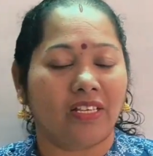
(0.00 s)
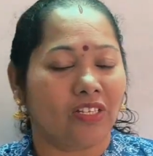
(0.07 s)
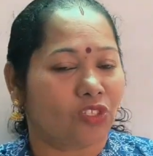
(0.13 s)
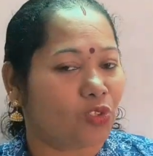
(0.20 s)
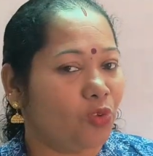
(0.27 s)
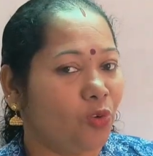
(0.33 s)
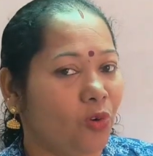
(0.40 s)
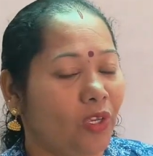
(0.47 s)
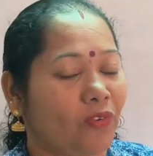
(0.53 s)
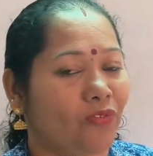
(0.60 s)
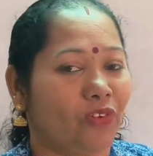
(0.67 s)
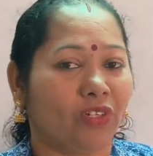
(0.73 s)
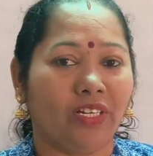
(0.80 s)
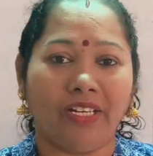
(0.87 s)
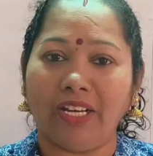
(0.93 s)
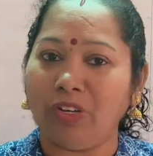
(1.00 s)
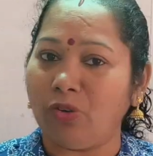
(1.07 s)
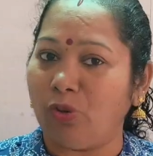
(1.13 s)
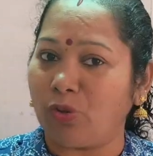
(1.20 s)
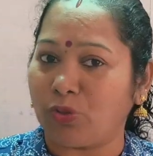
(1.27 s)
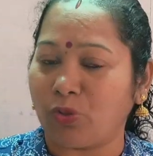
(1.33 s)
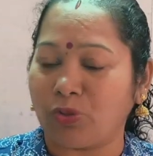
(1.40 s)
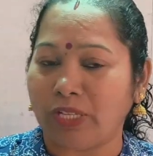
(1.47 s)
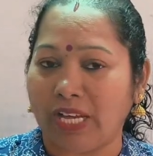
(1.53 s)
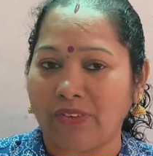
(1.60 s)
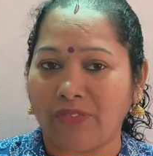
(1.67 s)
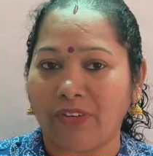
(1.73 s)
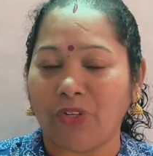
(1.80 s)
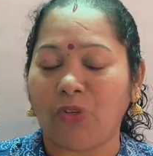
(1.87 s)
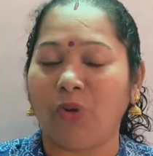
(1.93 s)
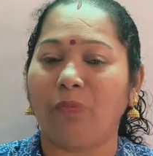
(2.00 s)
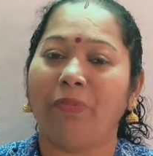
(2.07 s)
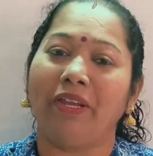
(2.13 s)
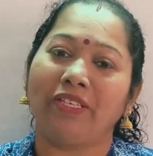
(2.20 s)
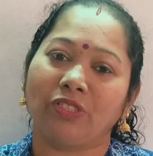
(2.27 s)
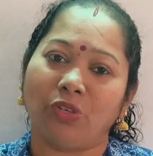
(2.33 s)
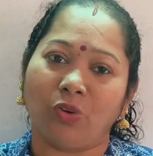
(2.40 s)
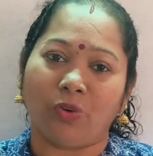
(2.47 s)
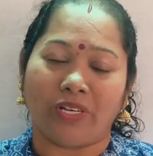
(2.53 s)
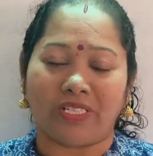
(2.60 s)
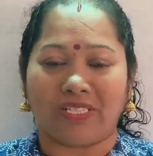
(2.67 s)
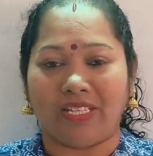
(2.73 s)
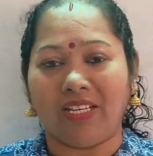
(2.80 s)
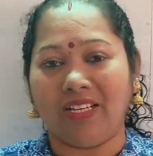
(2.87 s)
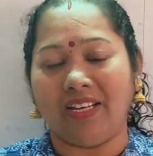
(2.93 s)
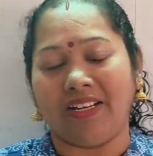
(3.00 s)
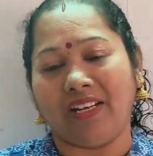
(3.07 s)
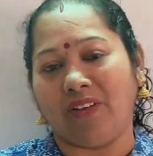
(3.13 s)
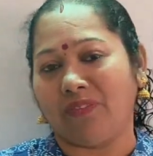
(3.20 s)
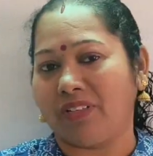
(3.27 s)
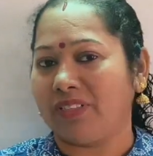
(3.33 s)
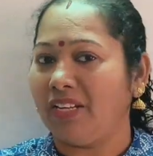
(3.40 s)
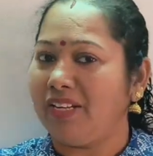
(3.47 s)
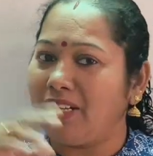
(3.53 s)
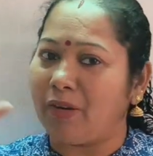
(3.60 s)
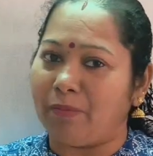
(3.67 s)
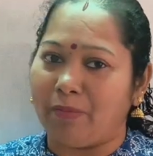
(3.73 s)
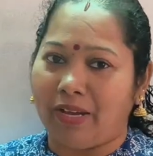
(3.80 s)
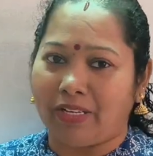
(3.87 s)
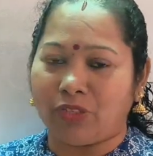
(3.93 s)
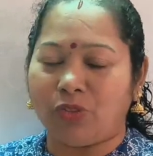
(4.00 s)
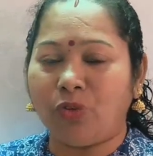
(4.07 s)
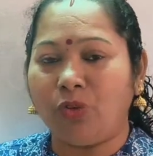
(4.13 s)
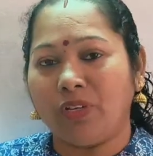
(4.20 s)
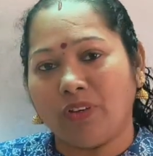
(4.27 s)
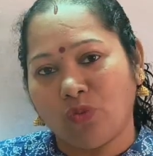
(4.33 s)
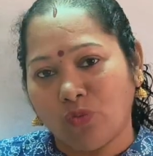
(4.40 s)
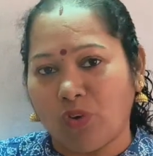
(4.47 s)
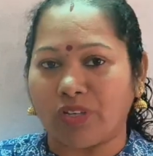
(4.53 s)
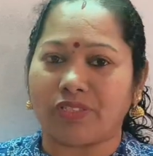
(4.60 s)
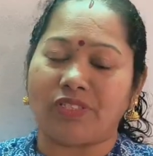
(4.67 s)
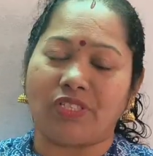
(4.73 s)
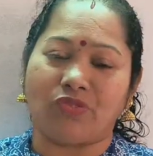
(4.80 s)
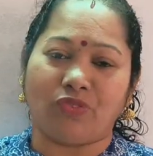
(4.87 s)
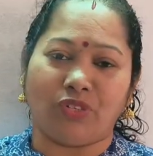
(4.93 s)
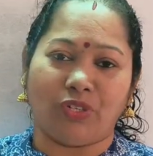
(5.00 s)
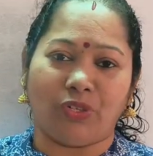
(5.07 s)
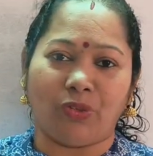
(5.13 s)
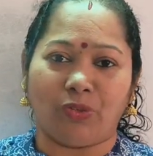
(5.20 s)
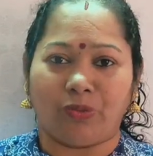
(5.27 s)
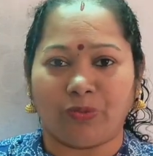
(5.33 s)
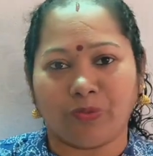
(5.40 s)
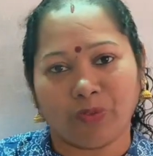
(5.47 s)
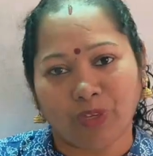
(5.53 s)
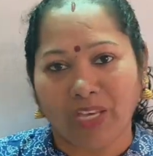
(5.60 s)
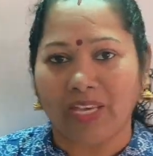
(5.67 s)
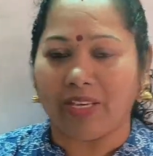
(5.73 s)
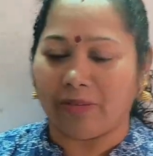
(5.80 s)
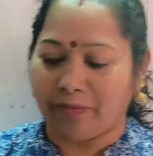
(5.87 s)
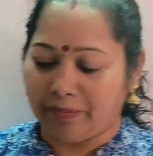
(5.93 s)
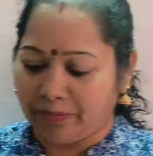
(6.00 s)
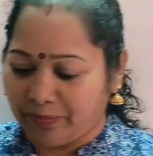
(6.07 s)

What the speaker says: So if you didn't go through that video, please go and check and after that come back to watch this video. Okay.